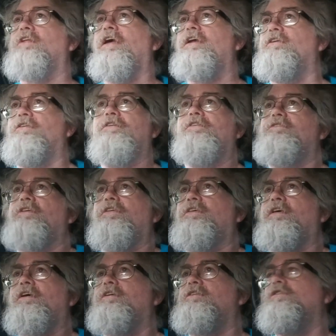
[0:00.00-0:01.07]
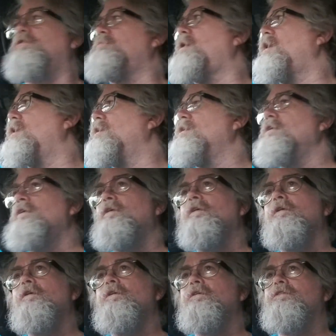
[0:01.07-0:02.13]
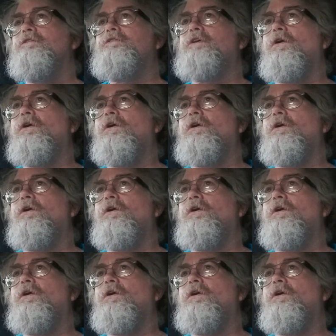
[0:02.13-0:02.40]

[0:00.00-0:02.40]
later and there's nothing they can do about it.